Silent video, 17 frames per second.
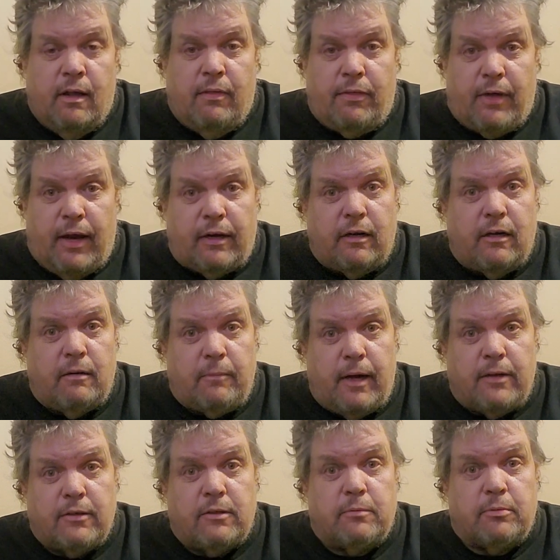thank you to
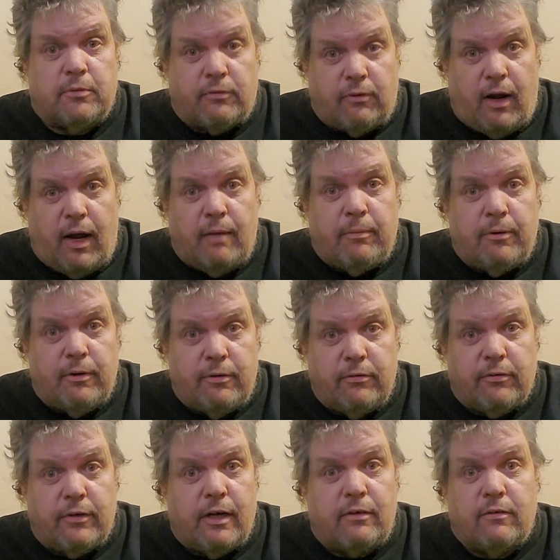my
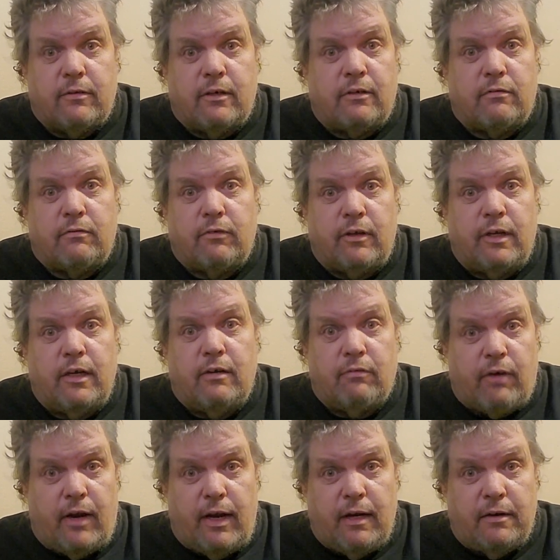subscribers. That's really
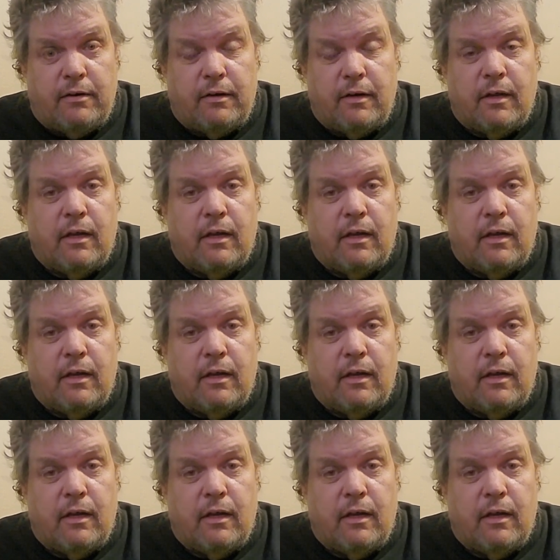great.